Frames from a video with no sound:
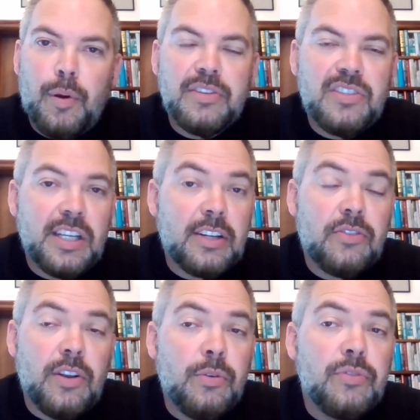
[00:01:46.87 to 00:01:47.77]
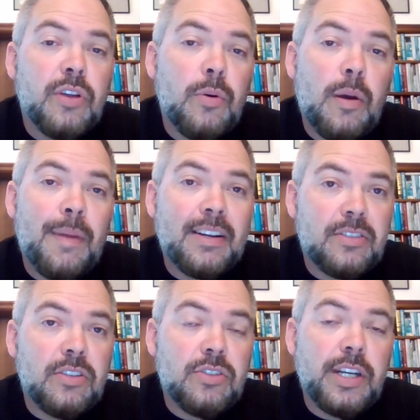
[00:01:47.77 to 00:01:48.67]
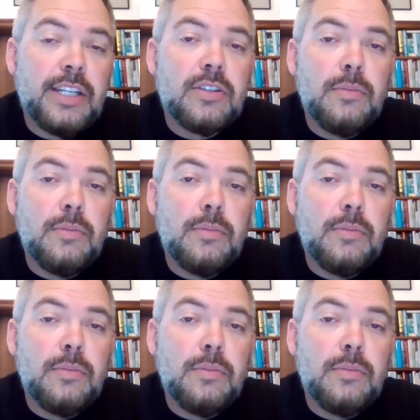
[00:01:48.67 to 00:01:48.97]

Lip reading: politics and also amongst the Chinese